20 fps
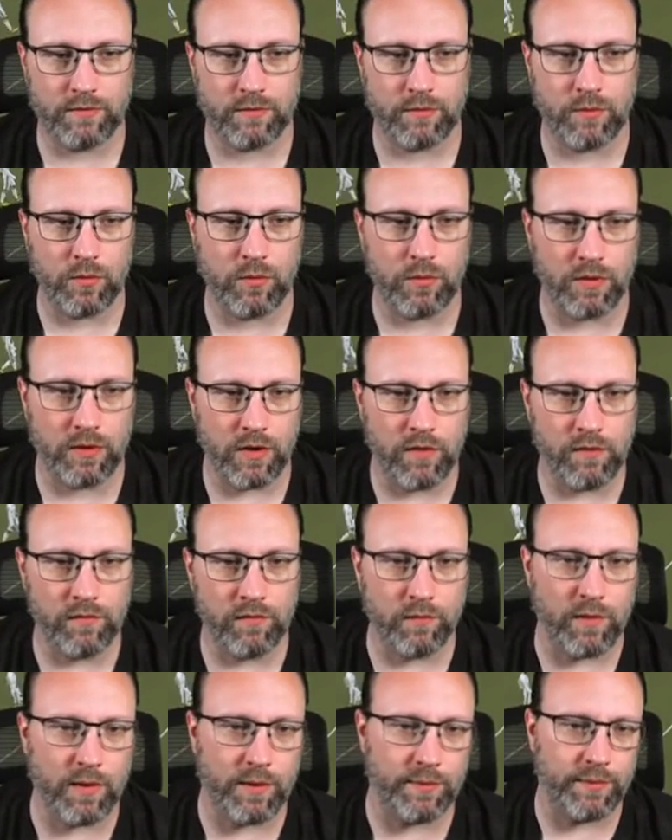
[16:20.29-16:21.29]
Well, I
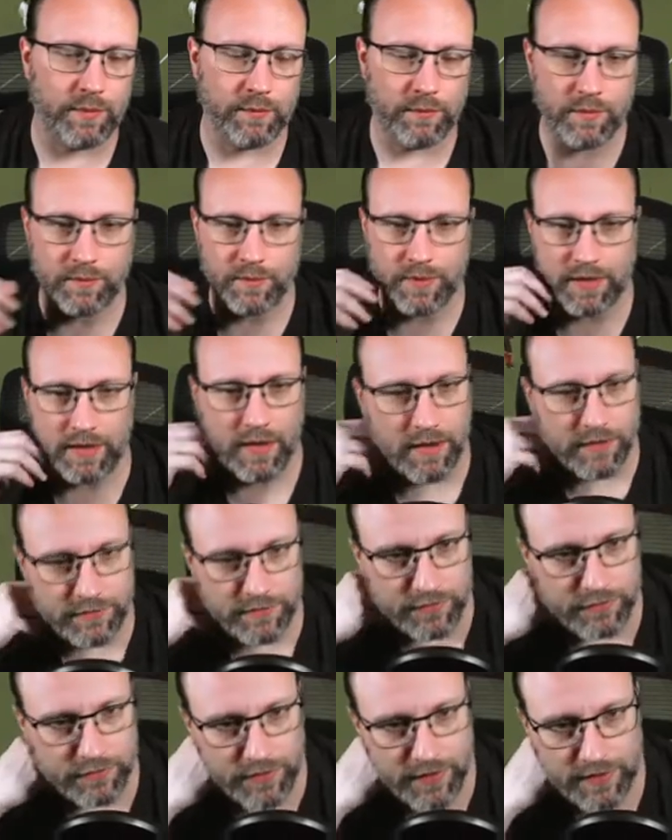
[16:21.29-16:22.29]
overwhelm them with my
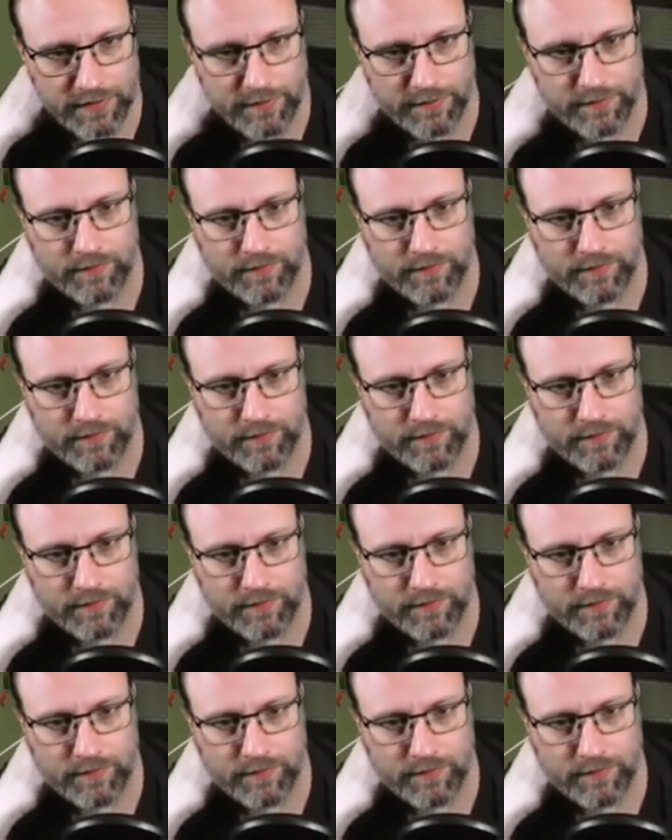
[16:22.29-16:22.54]
concentrate.